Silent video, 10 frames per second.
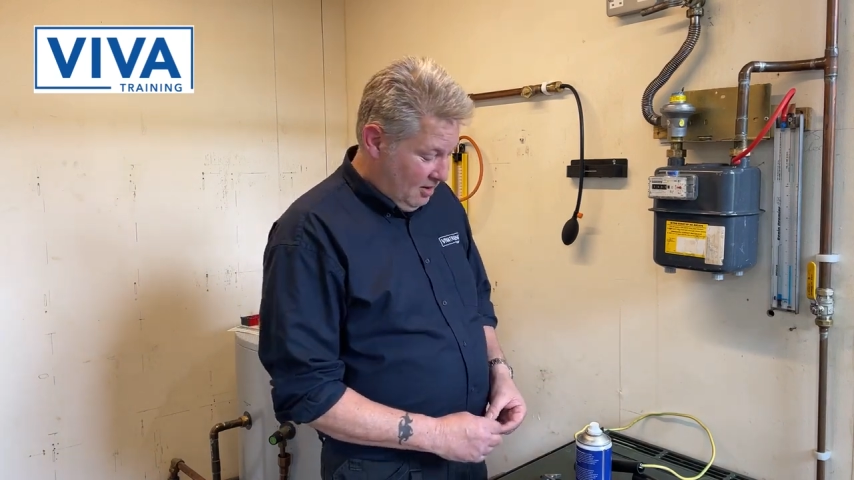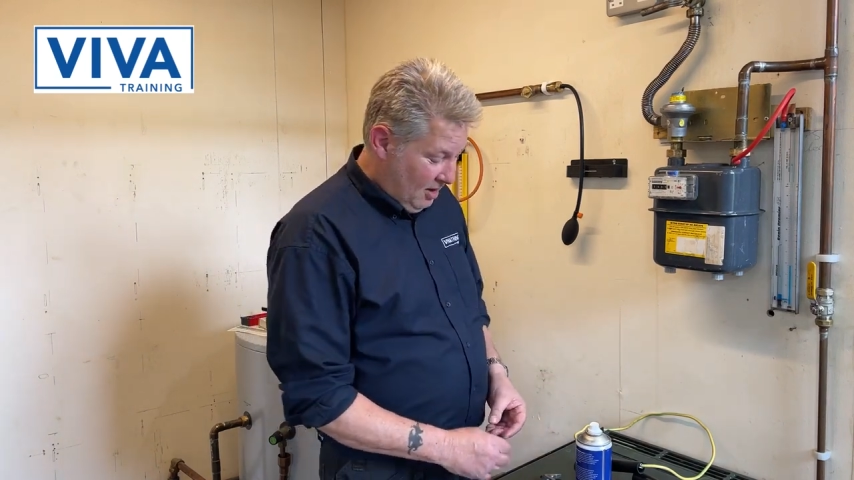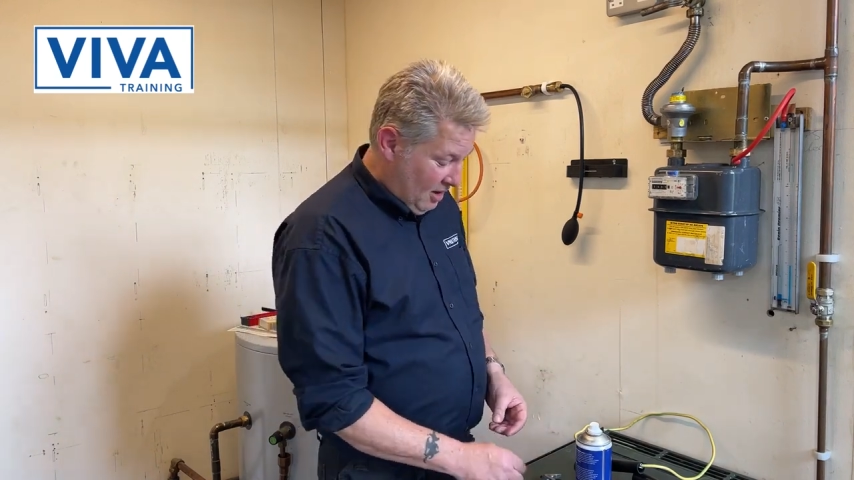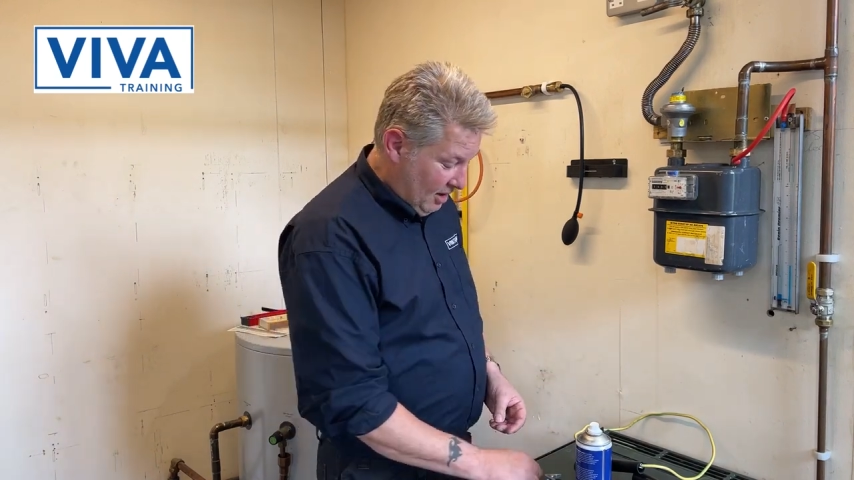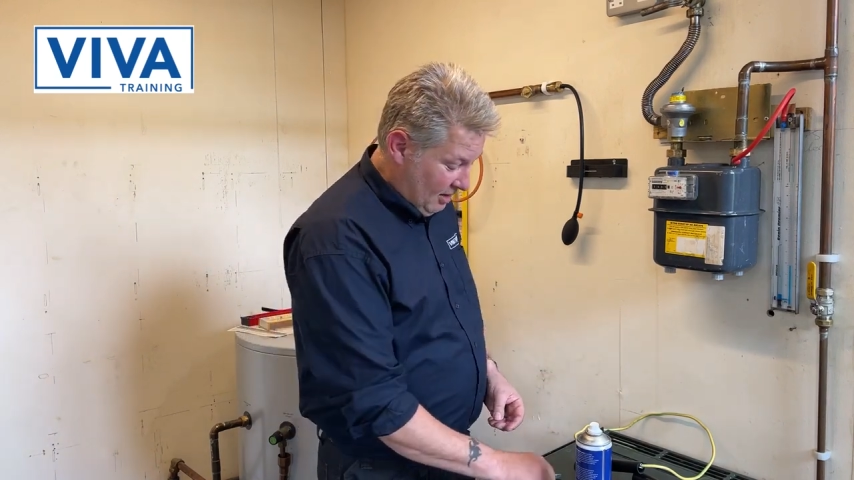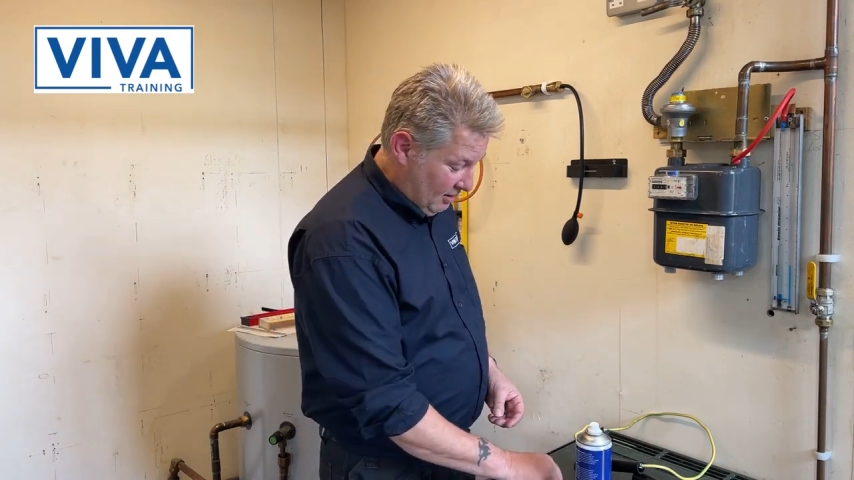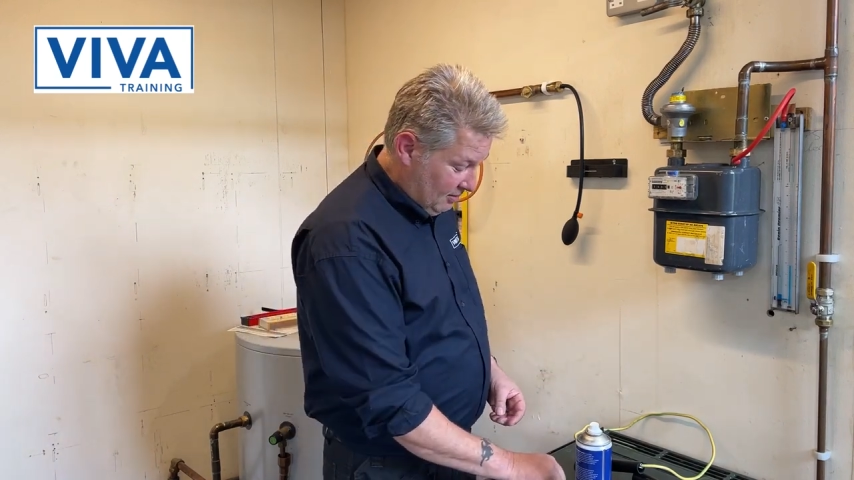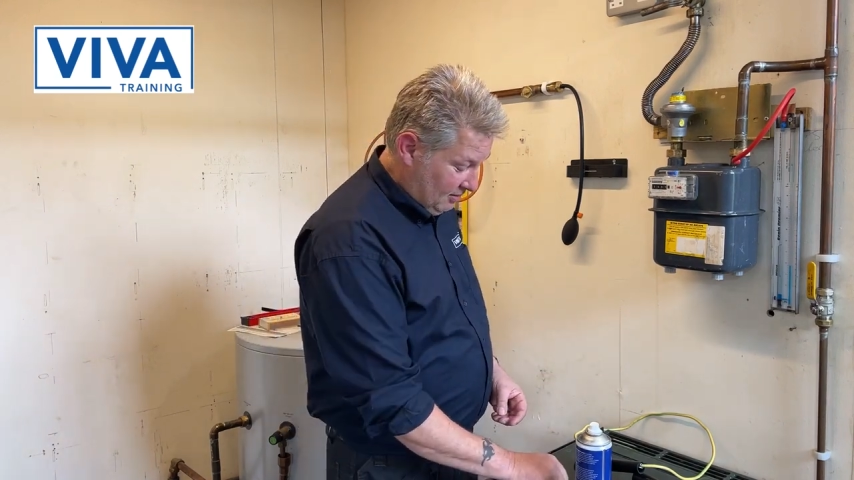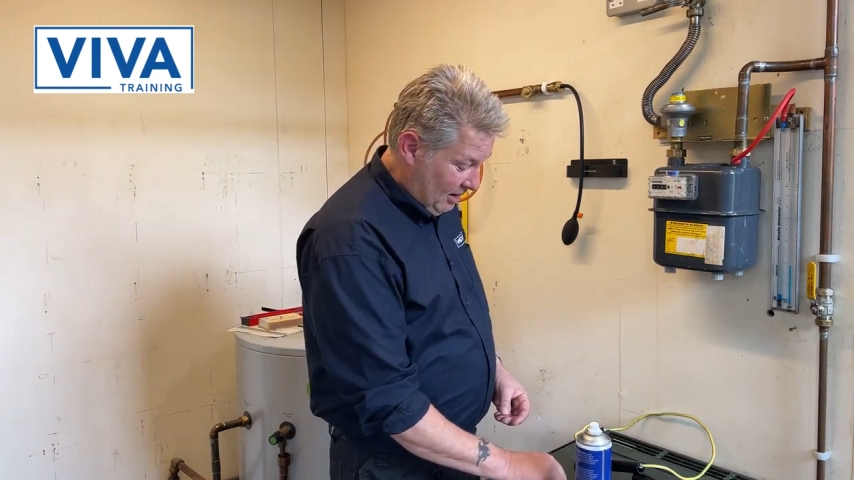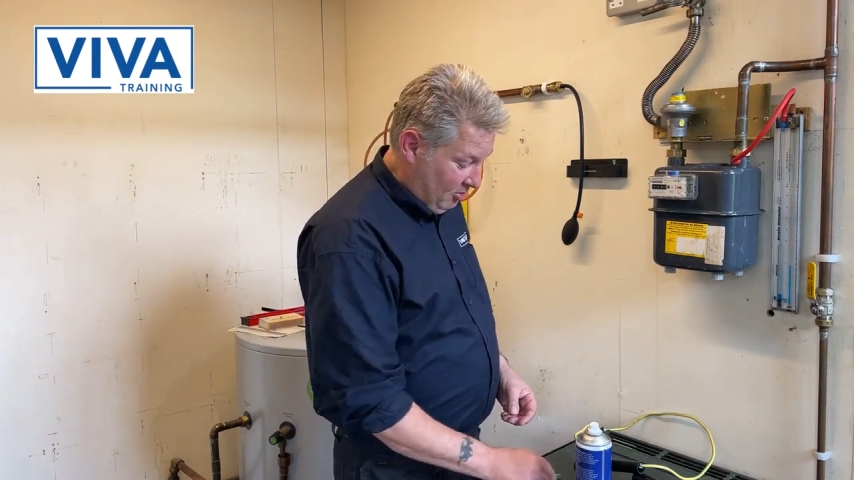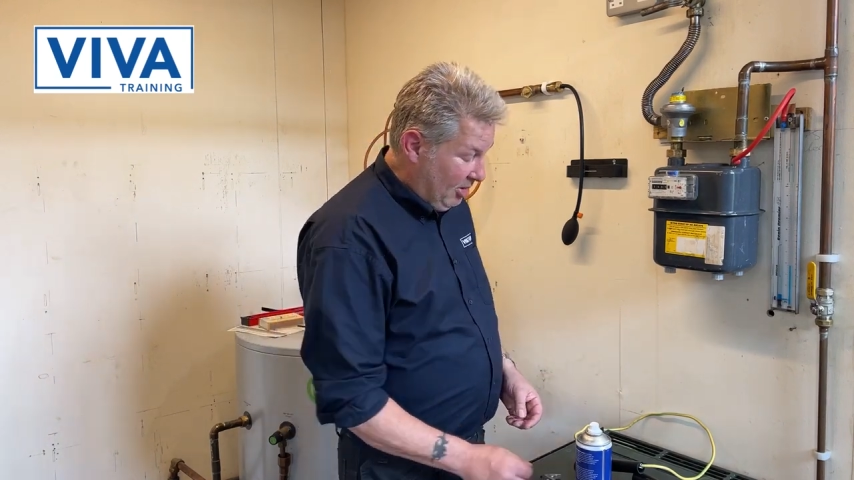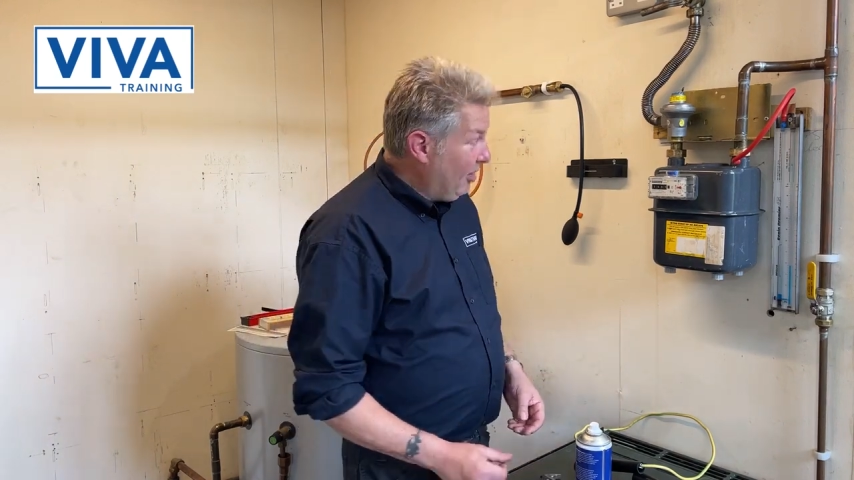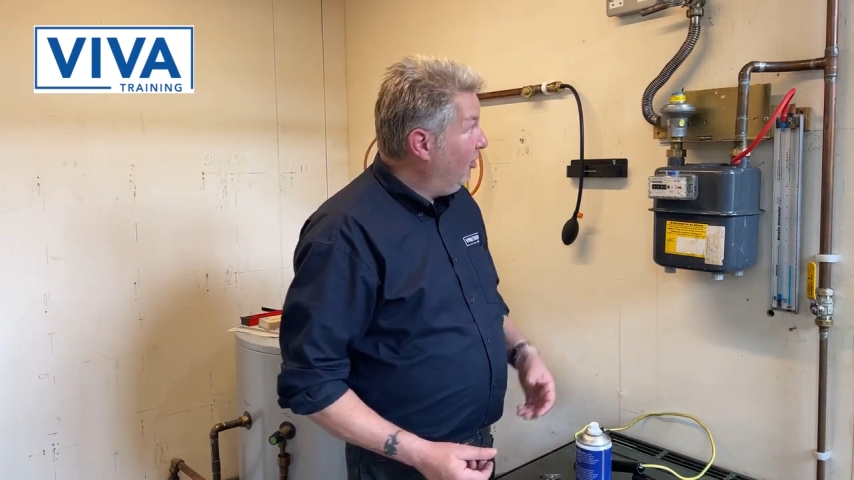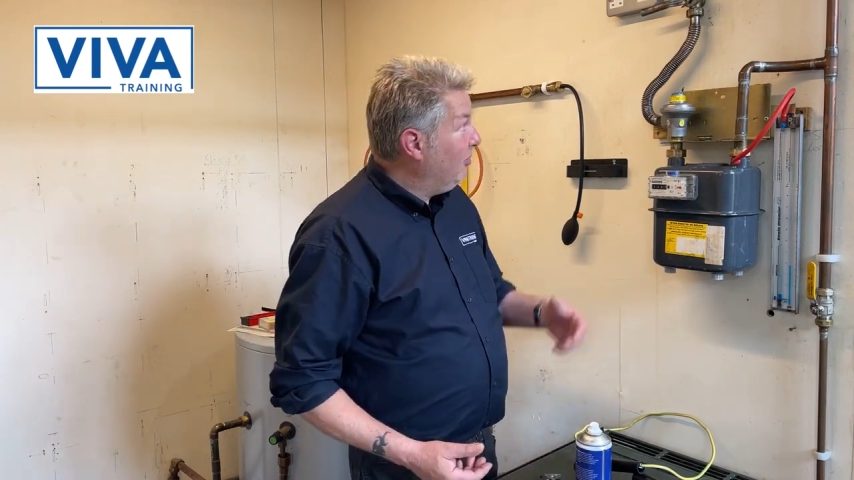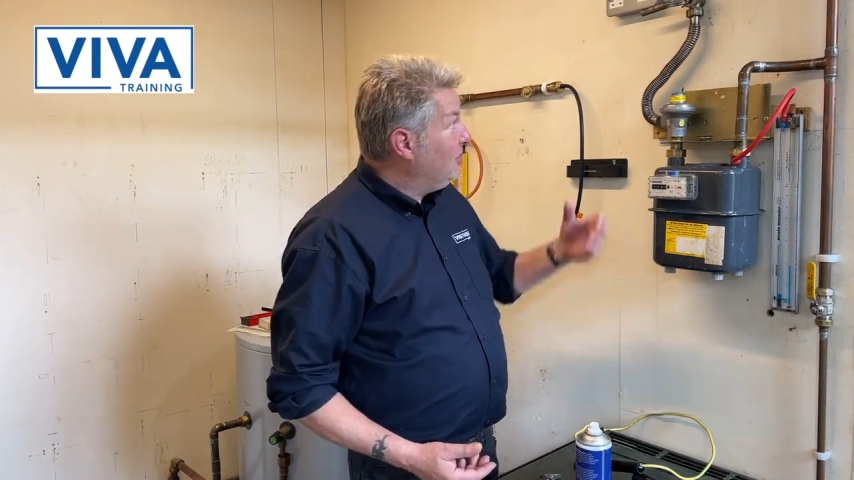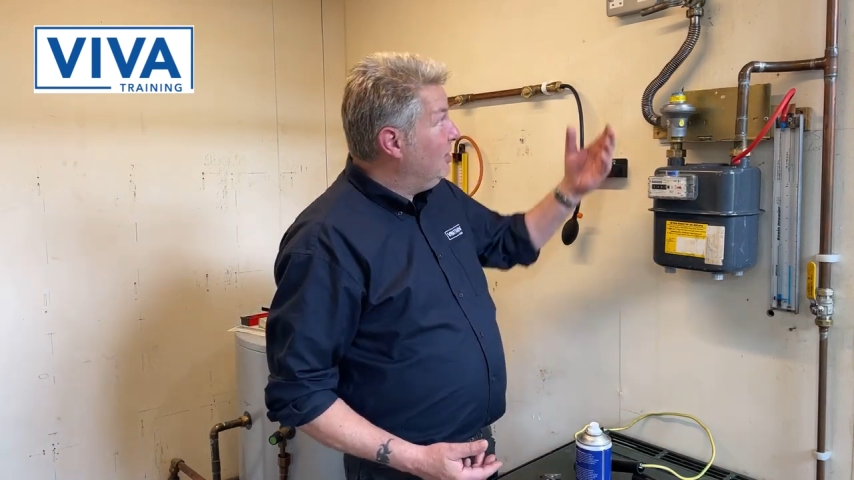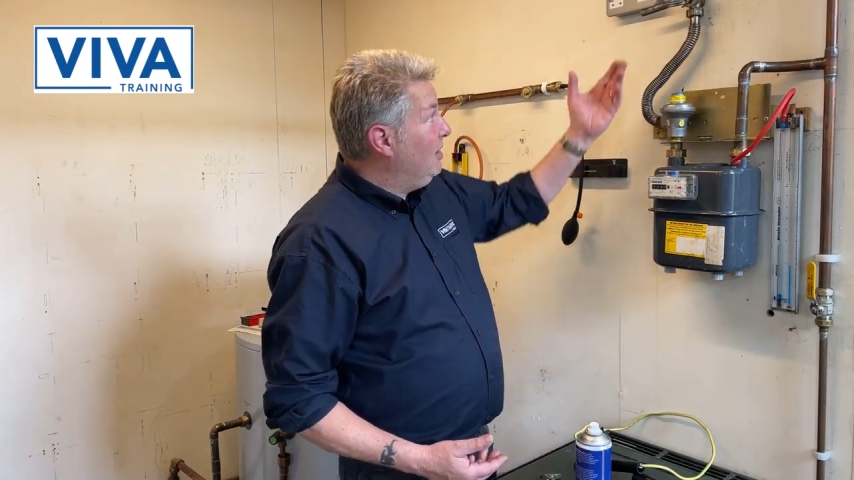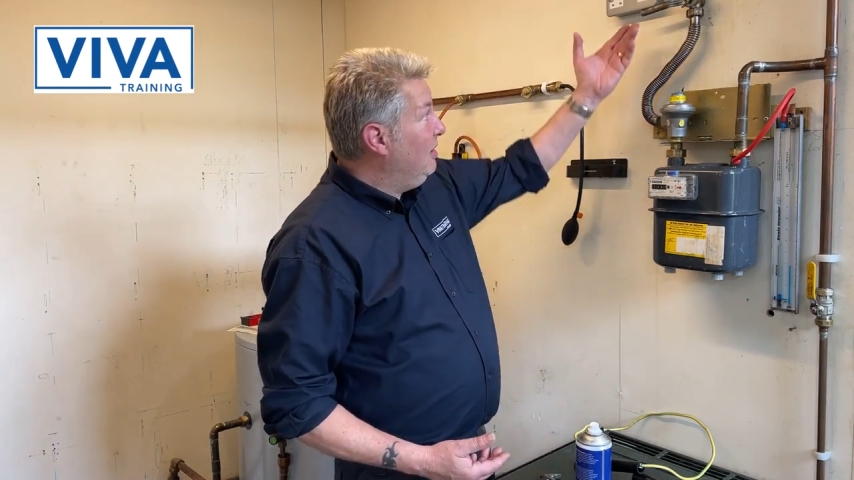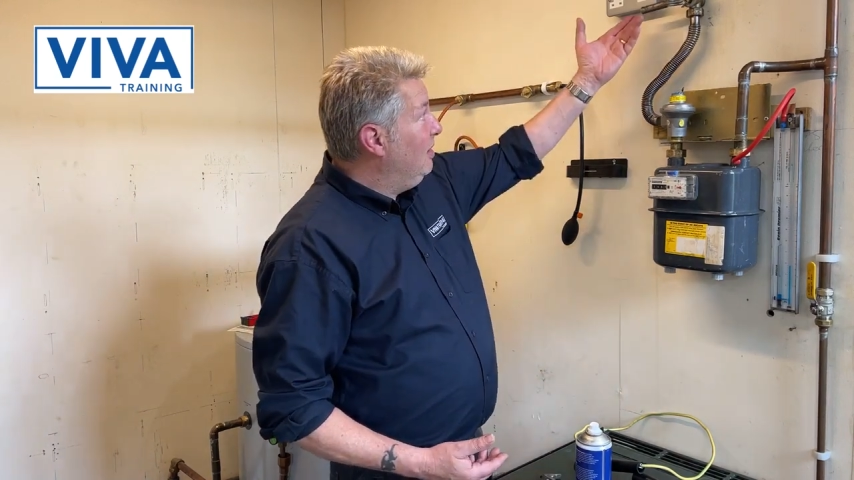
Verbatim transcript: Uh, let by, obviously,